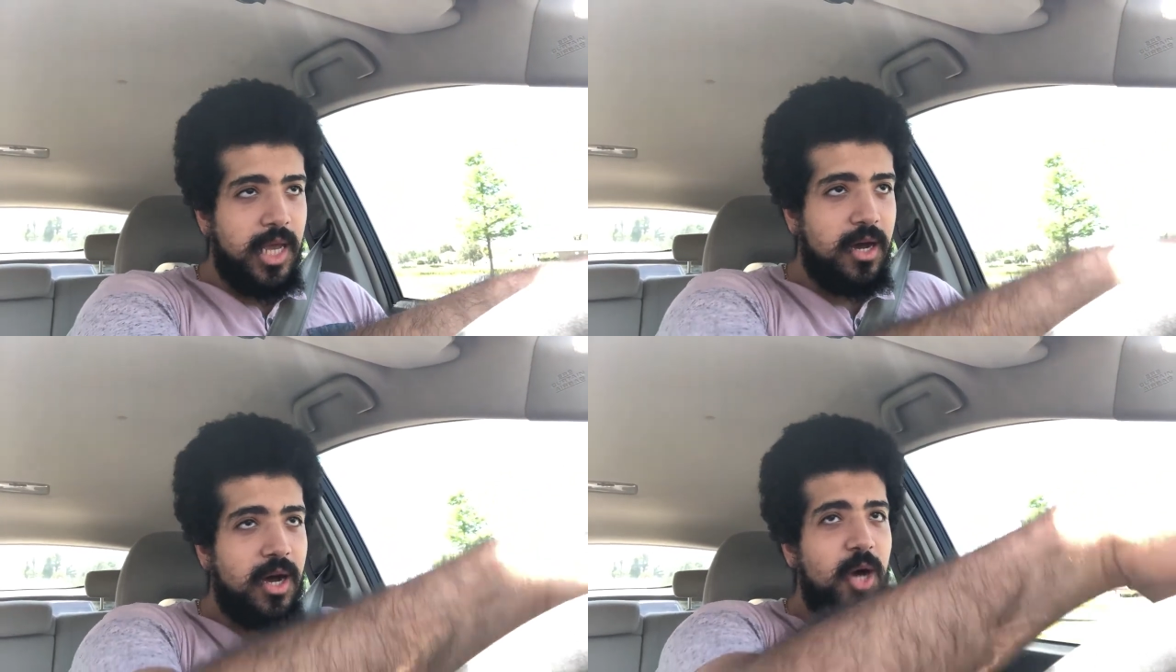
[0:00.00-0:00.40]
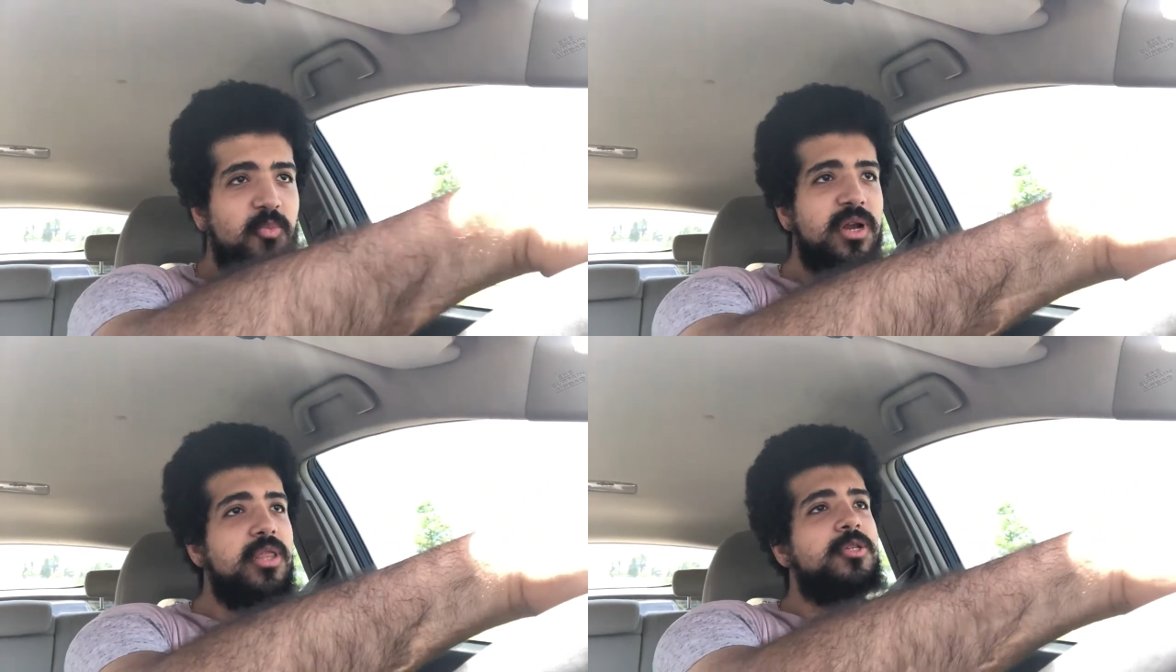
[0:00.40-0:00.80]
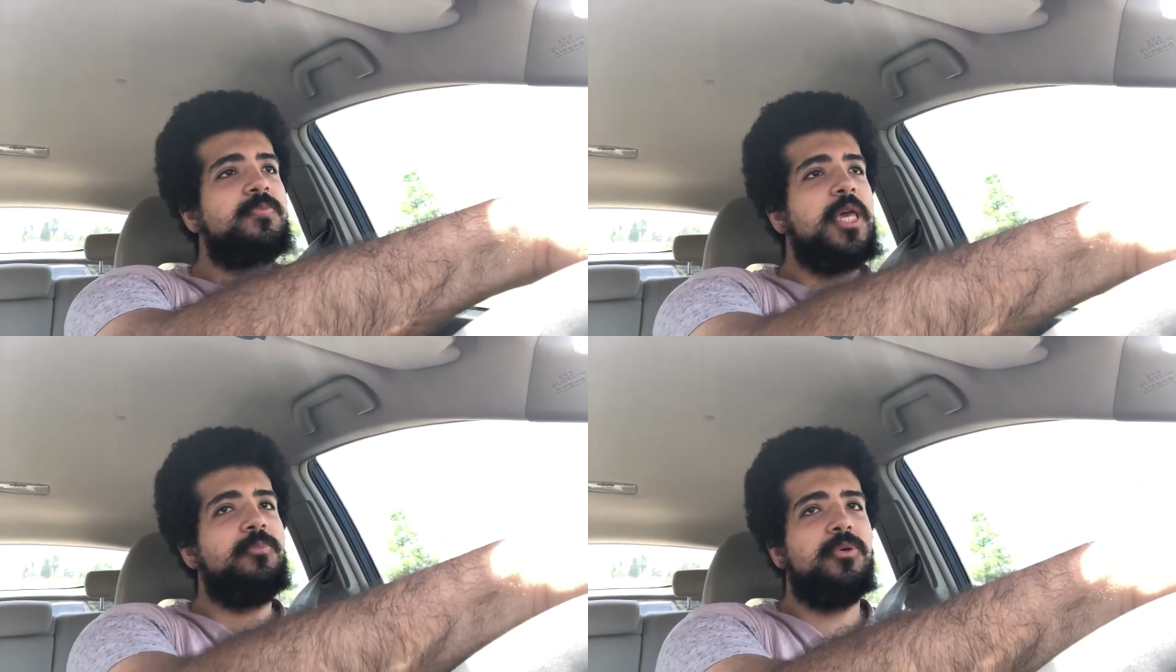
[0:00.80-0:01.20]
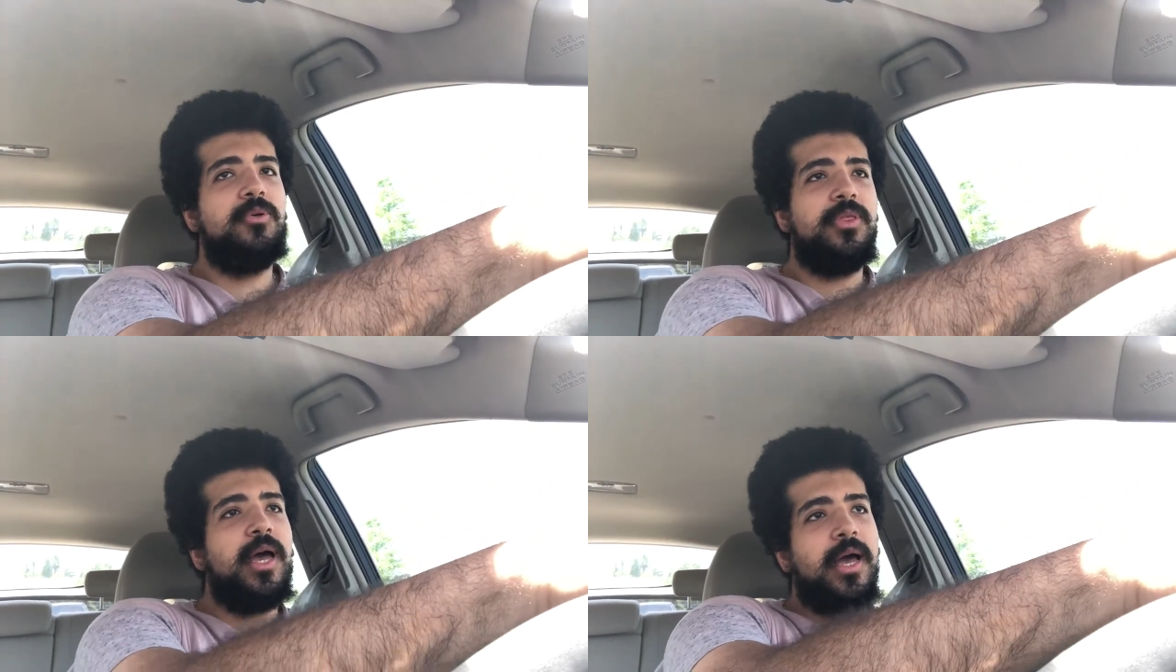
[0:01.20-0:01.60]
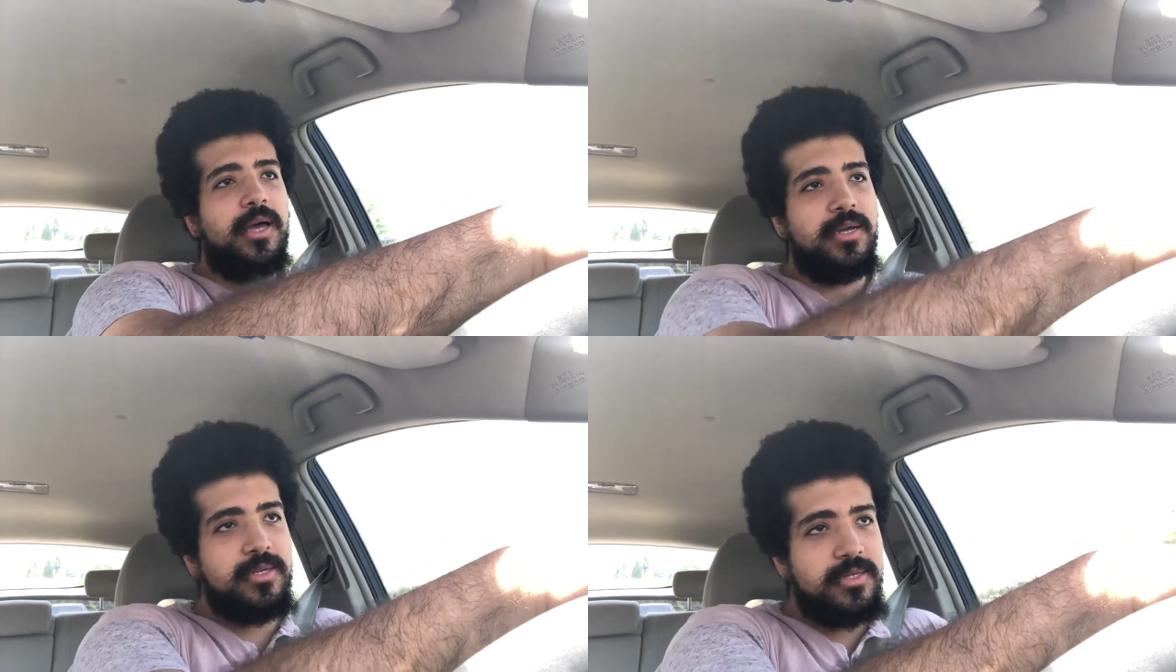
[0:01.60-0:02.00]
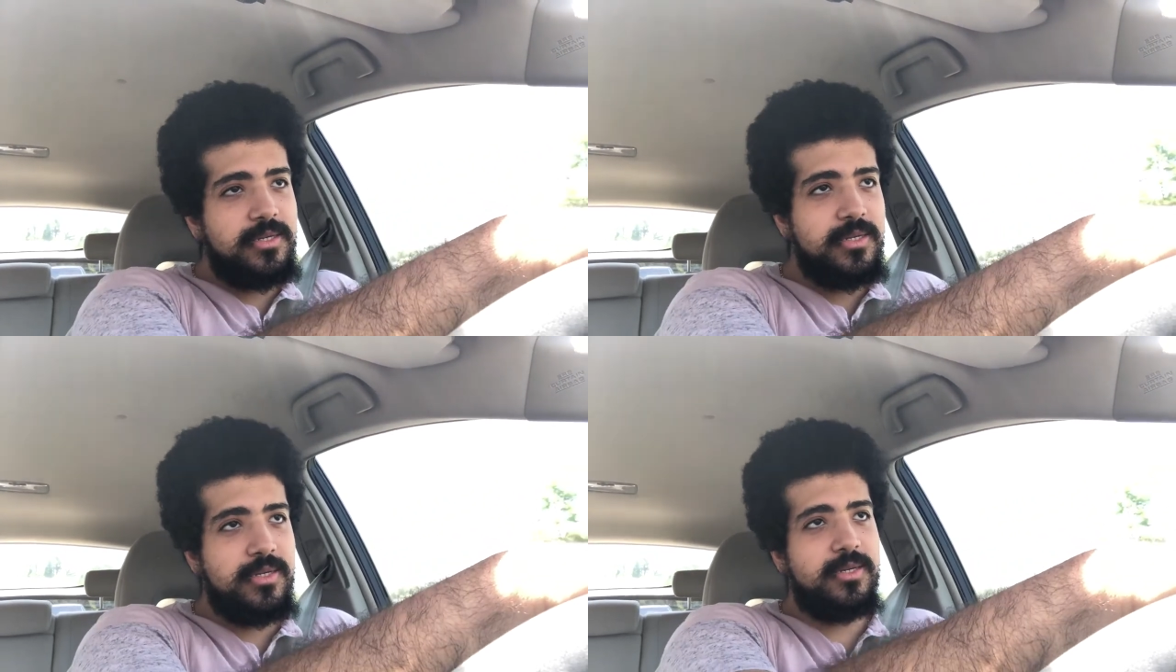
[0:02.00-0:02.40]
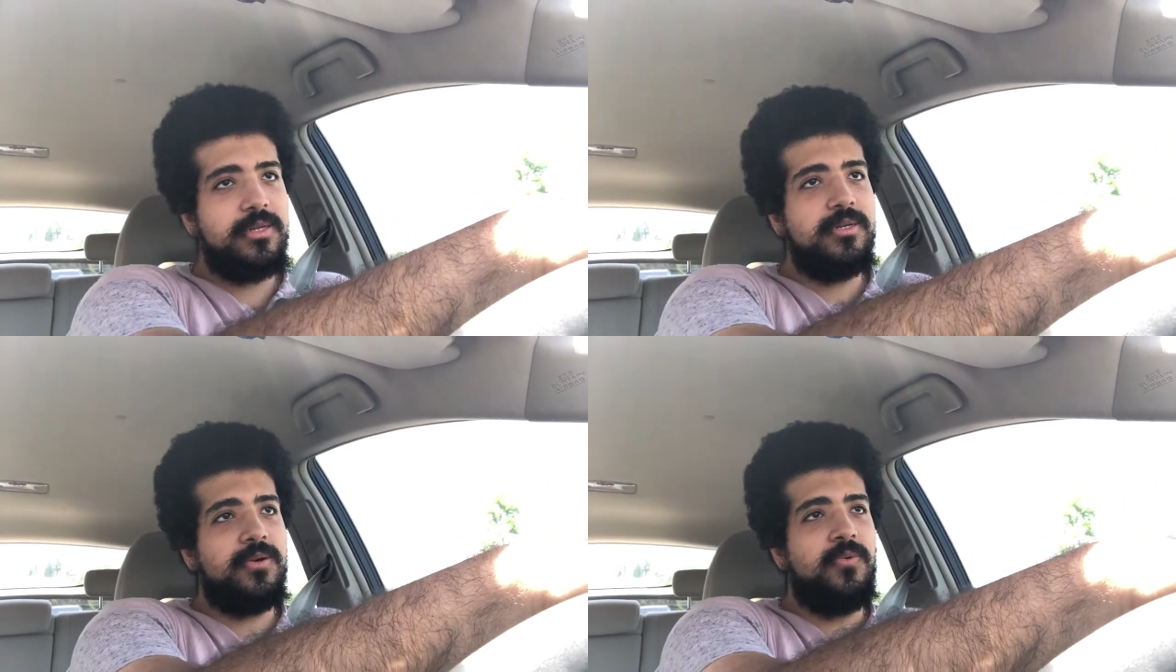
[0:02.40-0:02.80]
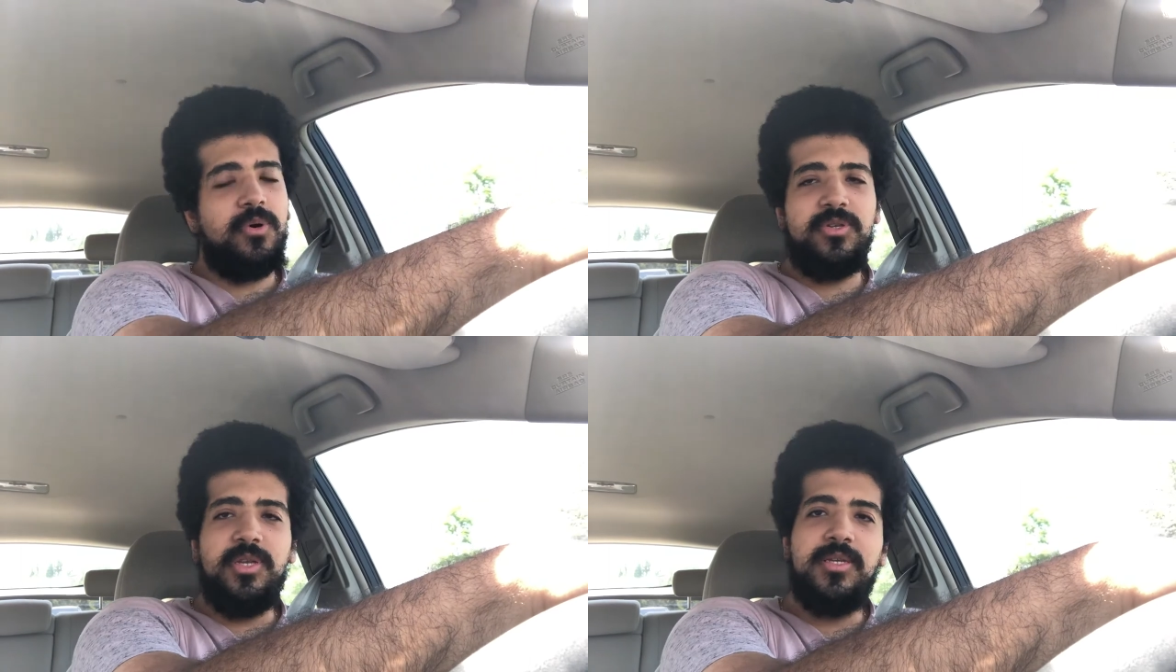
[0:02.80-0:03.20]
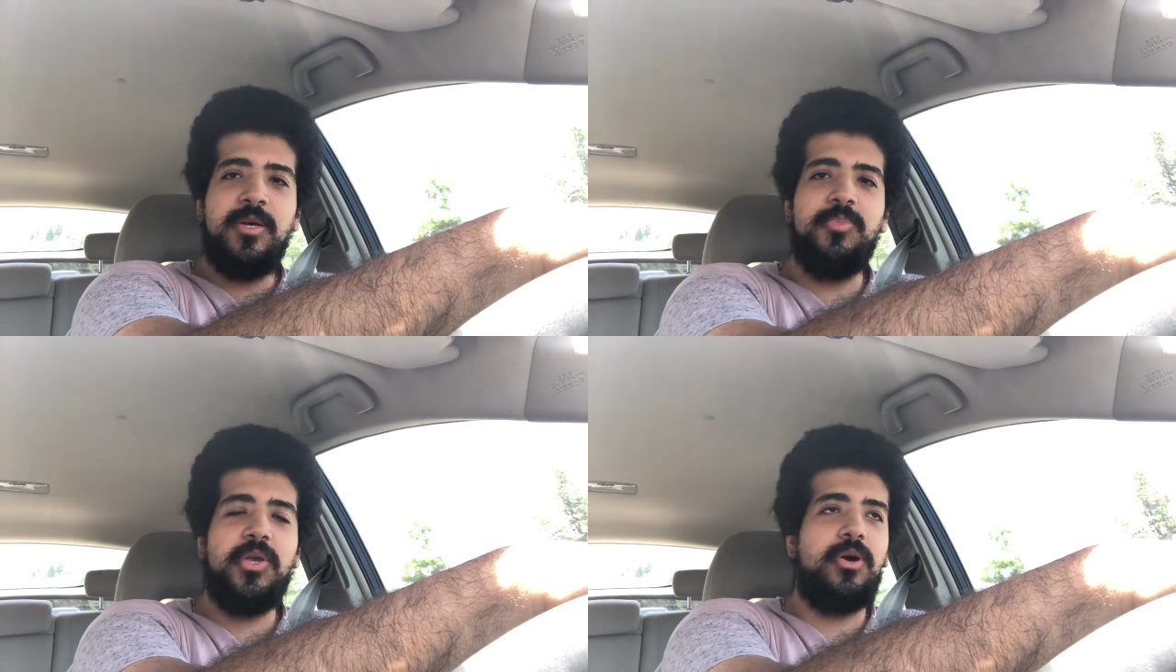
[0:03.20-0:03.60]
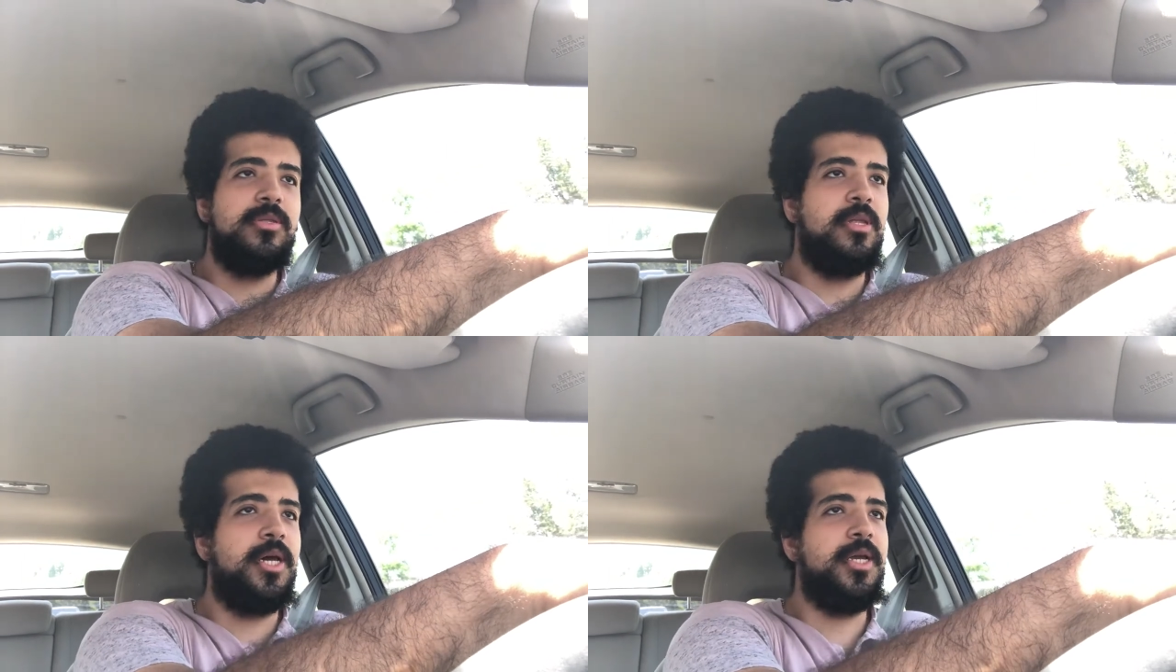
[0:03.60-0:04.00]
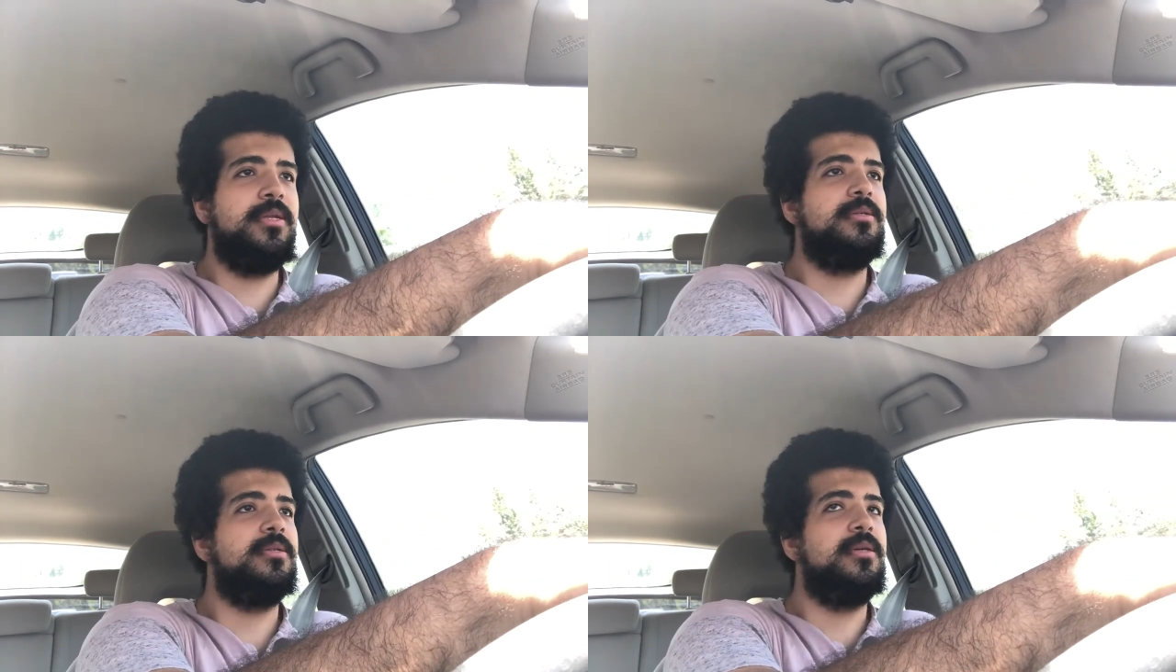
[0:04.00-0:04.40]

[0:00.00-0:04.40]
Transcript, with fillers: Now, I'm one of those people that will see something online